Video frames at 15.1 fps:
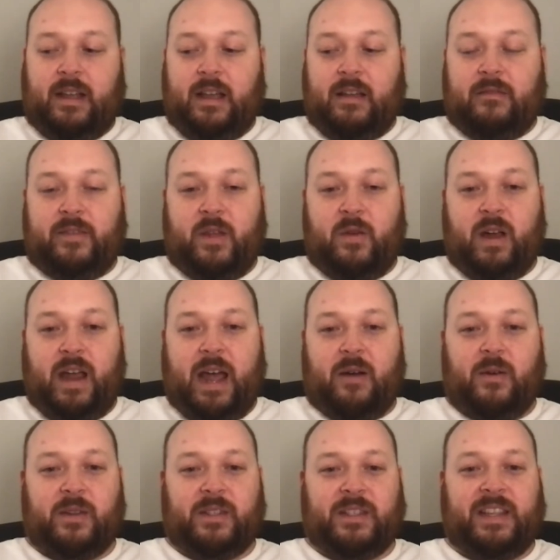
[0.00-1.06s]
uh, fewer
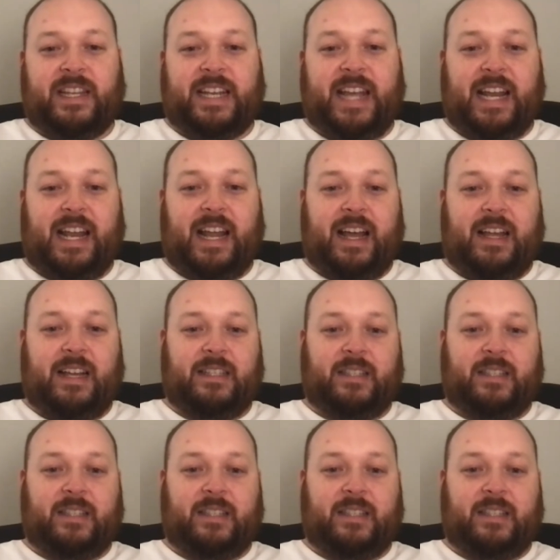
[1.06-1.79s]
hours in the daylight.